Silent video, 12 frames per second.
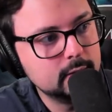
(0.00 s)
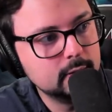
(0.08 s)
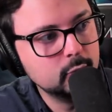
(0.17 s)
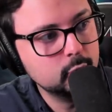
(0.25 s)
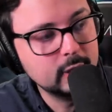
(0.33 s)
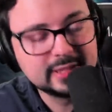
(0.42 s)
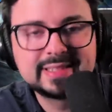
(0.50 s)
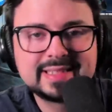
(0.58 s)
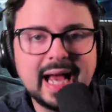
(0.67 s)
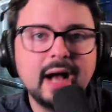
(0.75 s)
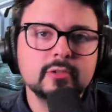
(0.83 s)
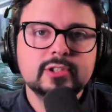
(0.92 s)
what
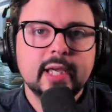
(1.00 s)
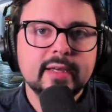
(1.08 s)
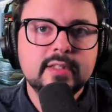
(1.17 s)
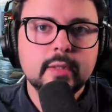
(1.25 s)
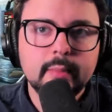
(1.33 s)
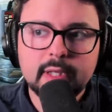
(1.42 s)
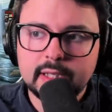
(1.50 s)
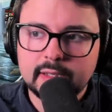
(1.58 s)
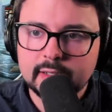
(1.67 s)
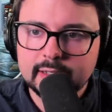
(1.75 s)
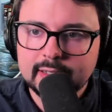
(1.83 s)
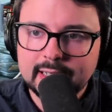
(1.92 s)
sounds like to
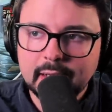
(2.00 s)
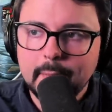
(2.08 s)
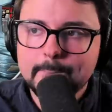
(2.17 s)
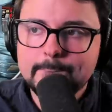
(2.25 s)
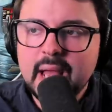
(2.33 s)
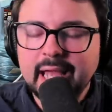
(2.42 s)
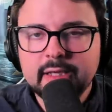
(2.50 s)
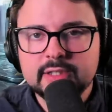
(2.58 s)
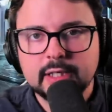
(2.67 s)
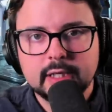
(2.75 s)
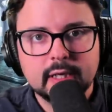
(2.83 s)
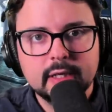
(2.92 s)
me an
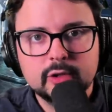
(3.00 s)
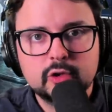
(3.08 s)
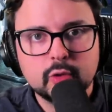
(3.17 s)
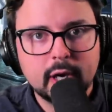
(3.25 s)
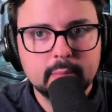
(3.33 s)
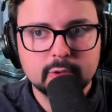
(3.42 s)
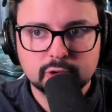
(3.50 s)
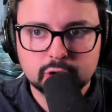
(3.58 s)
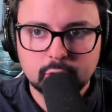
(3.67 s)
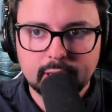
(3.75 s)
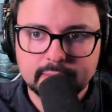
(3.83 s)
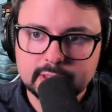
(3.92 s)
amazing, incredible
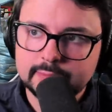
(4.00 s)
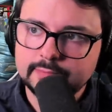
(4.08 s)
script.